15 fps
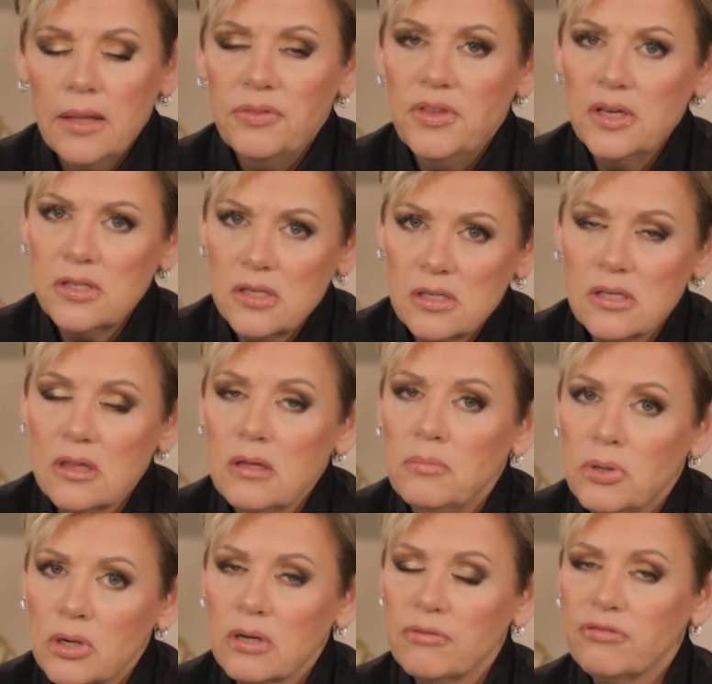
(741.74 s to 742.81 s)
This is in the
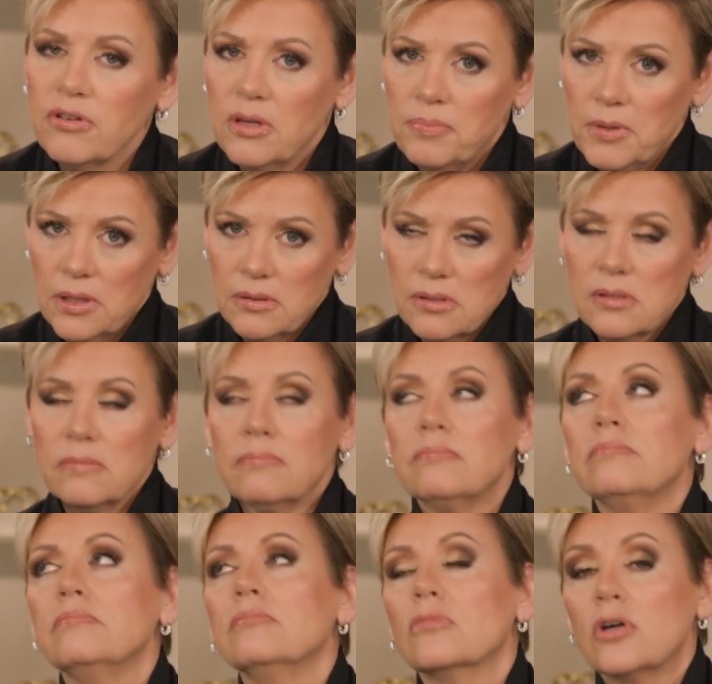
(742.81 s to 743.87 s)
book of Philippians,
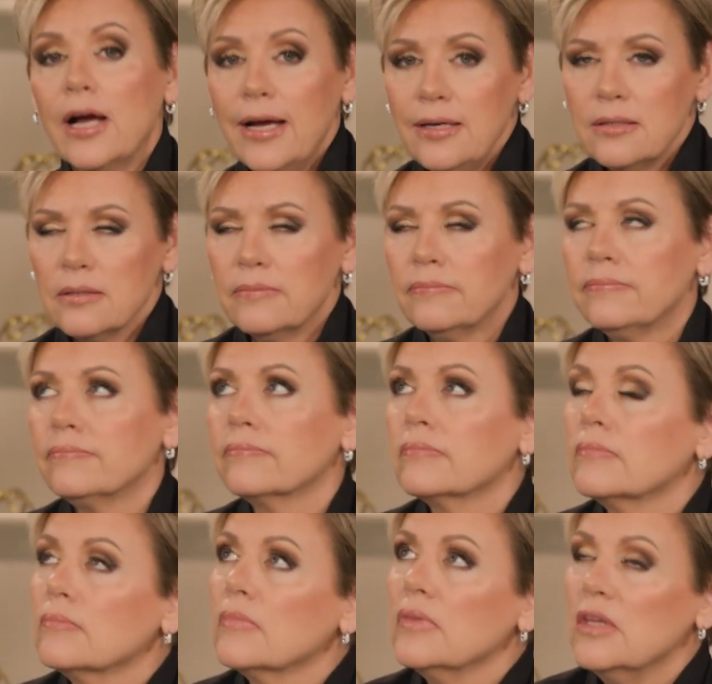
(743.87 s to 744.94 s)
mm-hmm. right? Mm-hmm.
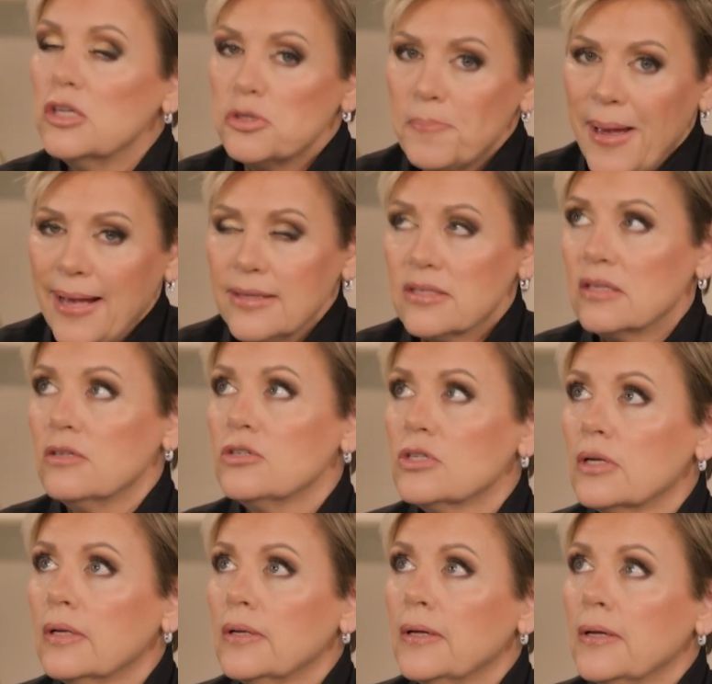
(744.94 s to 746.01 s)
This
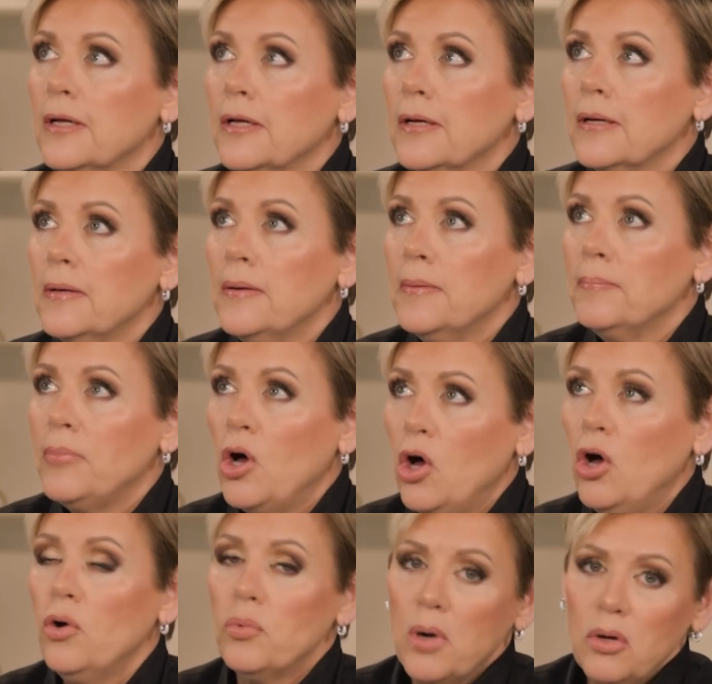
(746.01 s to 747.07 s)
passage.
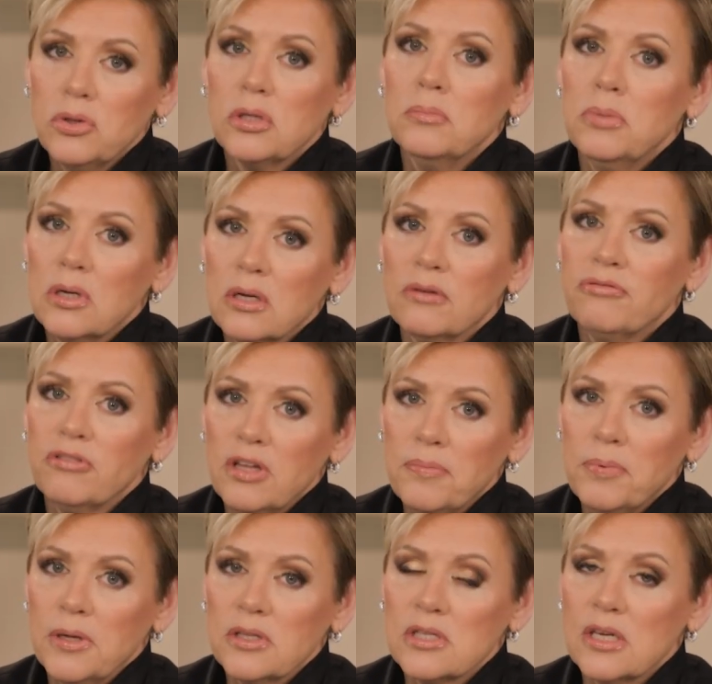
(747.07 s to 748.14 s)
Paul wrote the book of
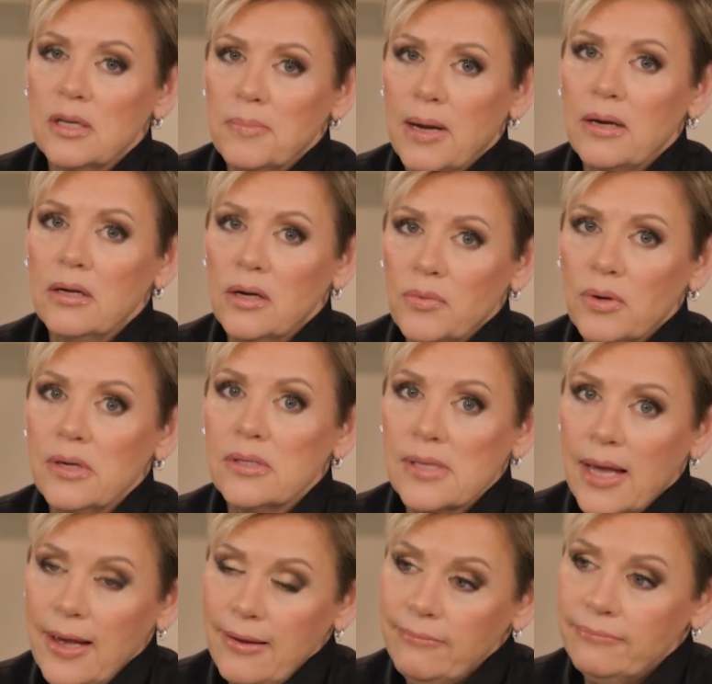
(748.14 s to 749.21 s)
Philippians. Anybody know where he's
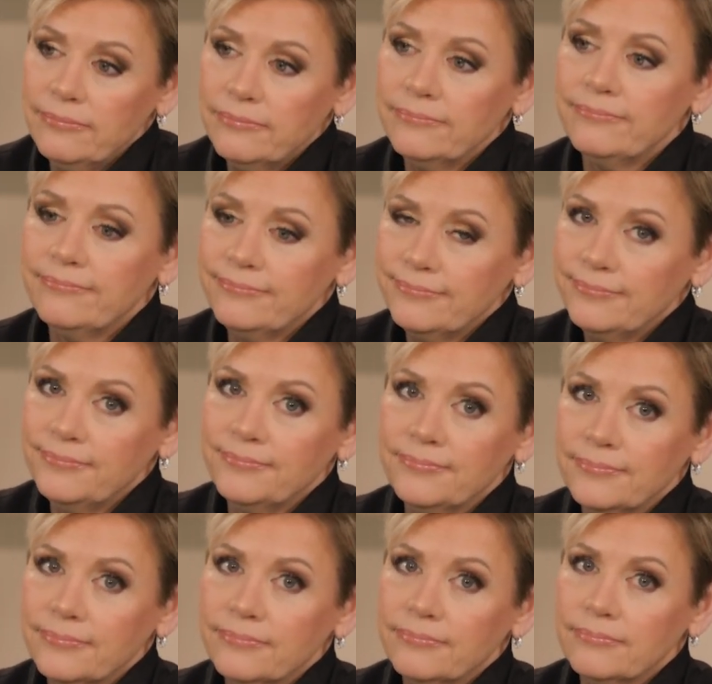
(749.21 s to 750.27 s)
at?
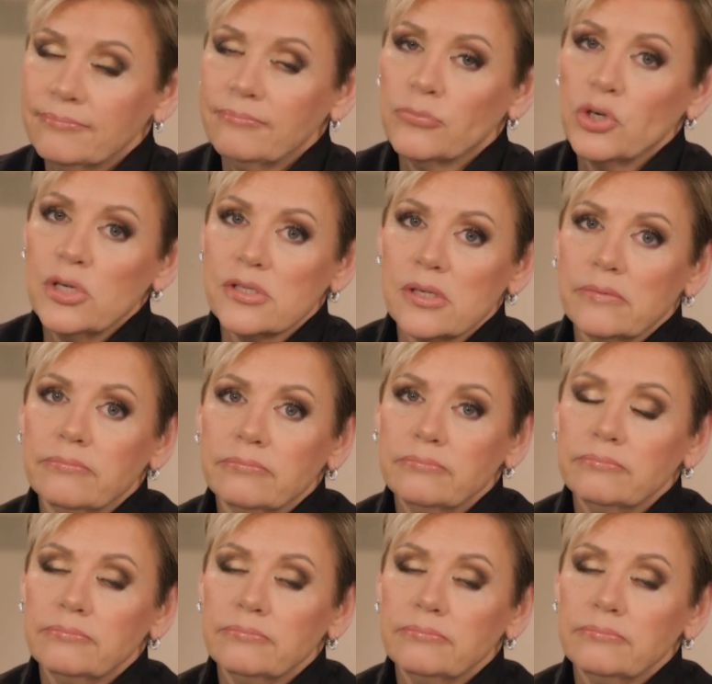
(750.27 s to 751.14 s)
Prison.